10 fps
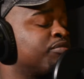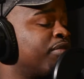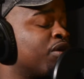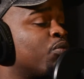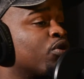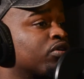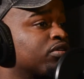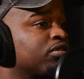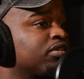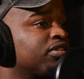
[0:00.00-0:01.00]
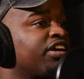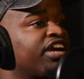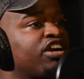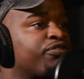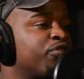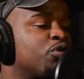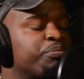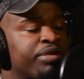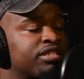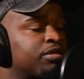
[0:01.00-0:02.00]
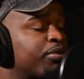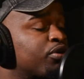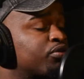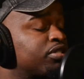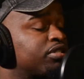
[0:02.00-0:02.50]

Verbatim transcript: of my work. They're interviewing me as a person.